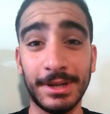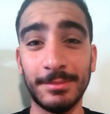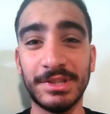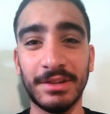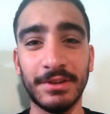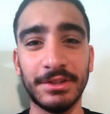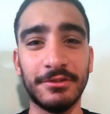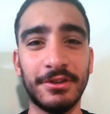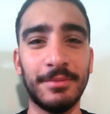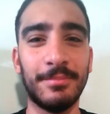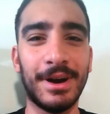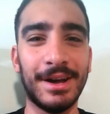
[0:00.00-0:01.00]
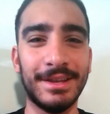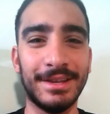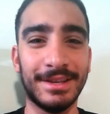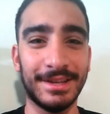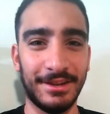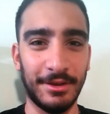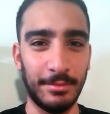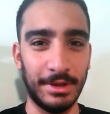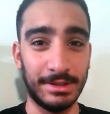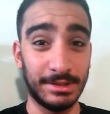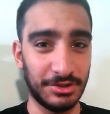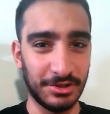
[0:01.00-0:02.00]
I'm Salvatore by
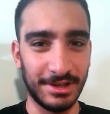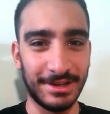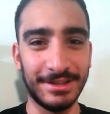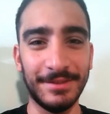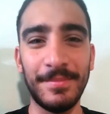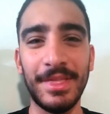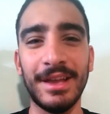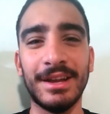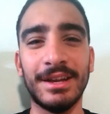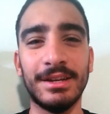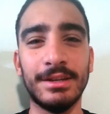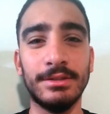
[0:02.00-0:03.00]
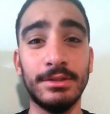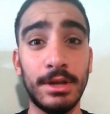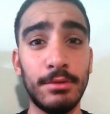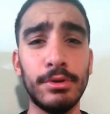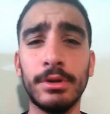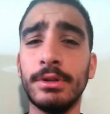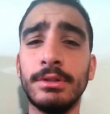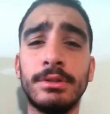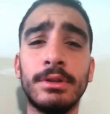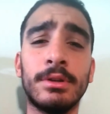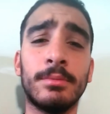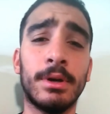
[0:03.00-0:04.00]
Cademia Siciliana and uh, today we're going to
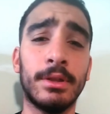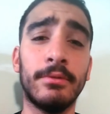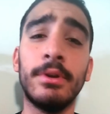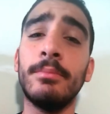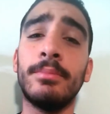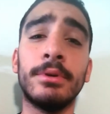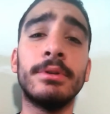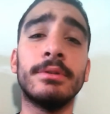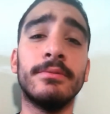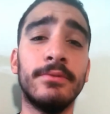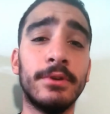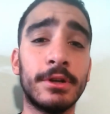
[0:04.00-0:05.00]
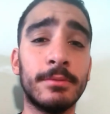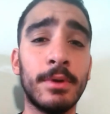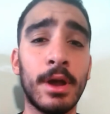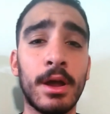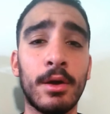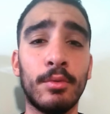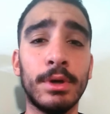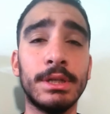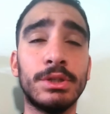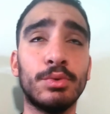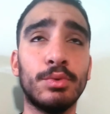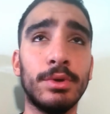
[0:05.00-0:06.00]
talk about a very important verb
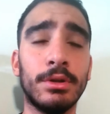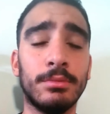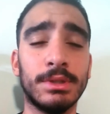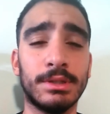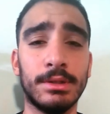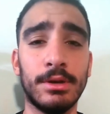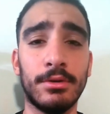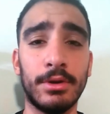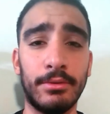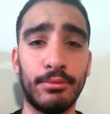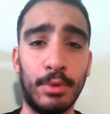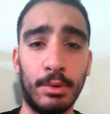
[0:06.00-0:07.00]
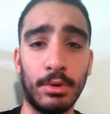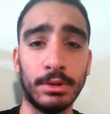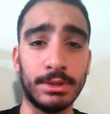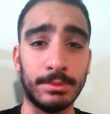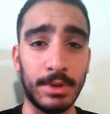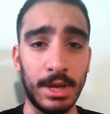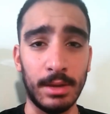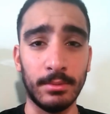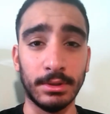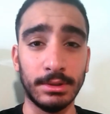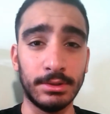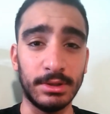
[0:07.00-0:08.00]
which we all must know if we want to be
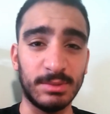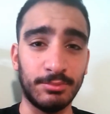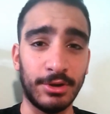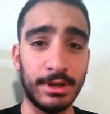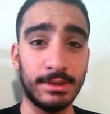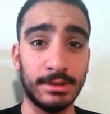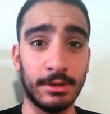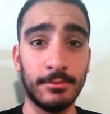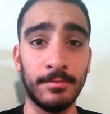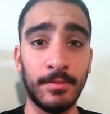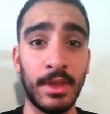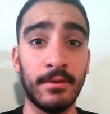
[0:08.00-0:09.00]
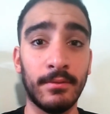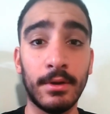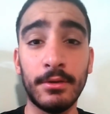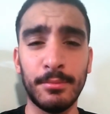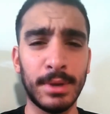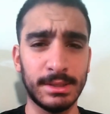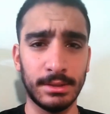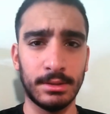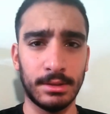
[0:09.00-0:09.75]
able to express some very basic